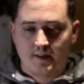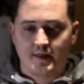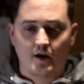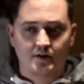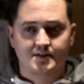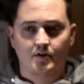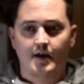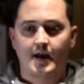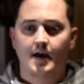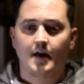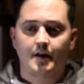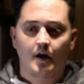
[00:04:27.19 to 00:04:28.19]
They also
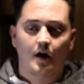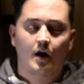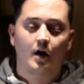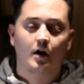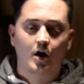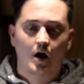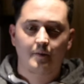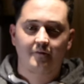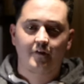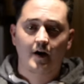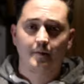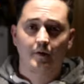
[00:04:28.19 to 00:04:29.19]
had carbon
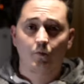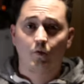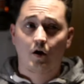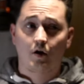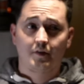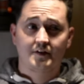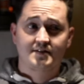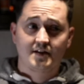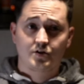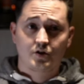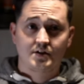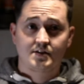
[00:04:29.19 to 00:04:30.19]
fiber. Well, the
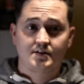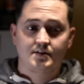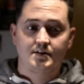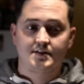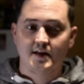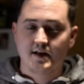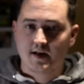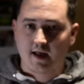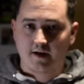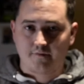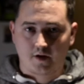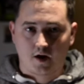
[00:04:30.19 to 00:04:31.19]
Citrus didn't
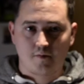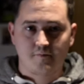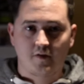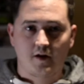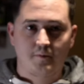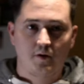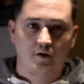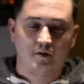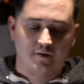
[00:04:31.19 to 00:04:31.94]
have the carbon fiber.